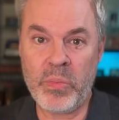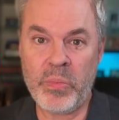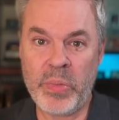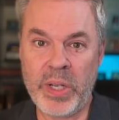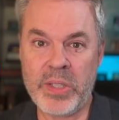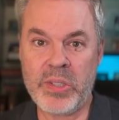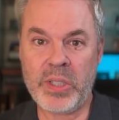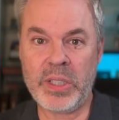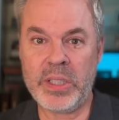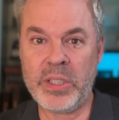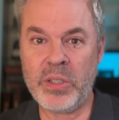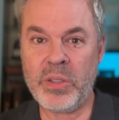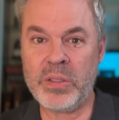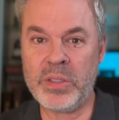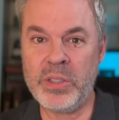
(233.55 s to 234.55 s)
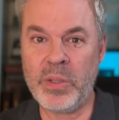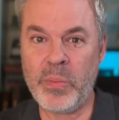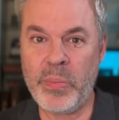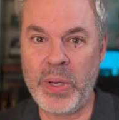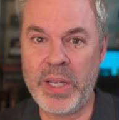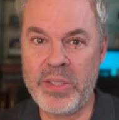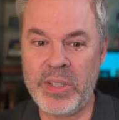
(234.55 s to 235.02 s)
basically, your
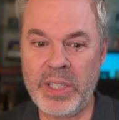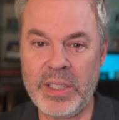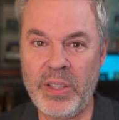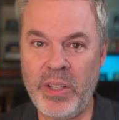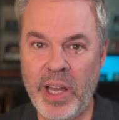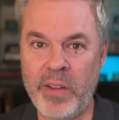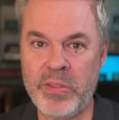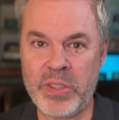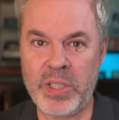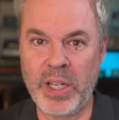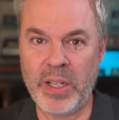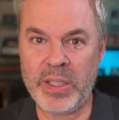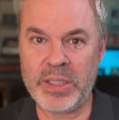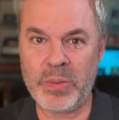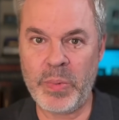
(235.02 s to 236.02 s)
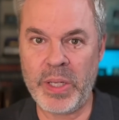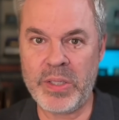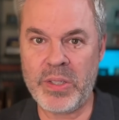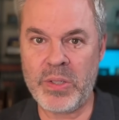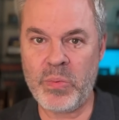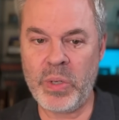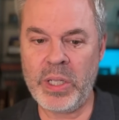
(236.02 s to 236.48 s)
basic lifestyle
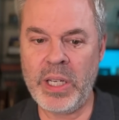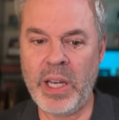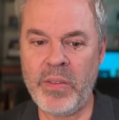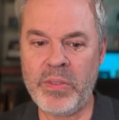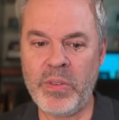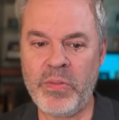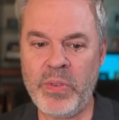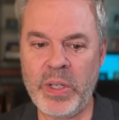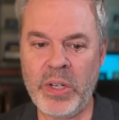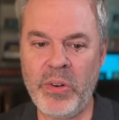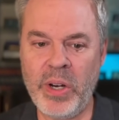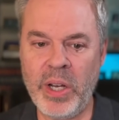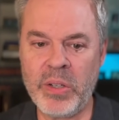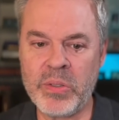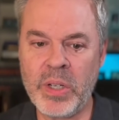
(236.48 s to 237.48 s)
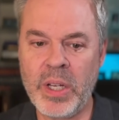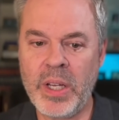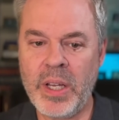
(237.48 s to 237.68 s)
expenses. We have to figure out,